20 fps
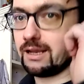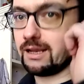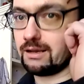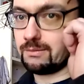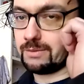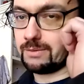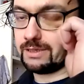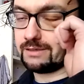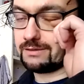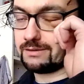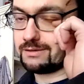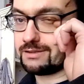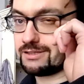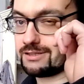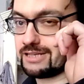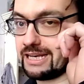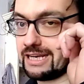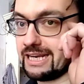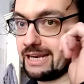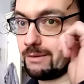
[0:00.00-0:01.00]
I'll be
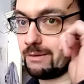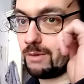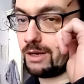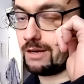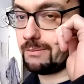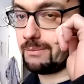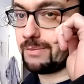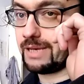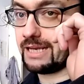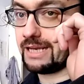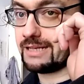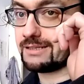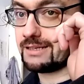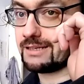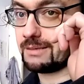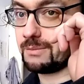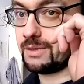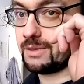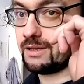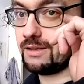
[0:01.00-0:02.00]
singing while I'm painting,
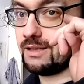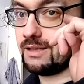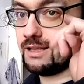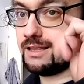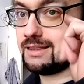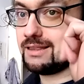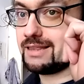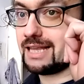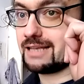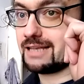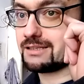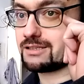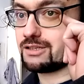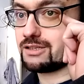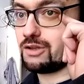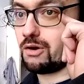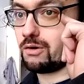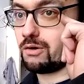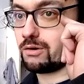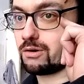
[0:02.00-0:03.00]
but that's
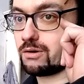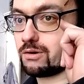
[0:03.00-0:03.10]
not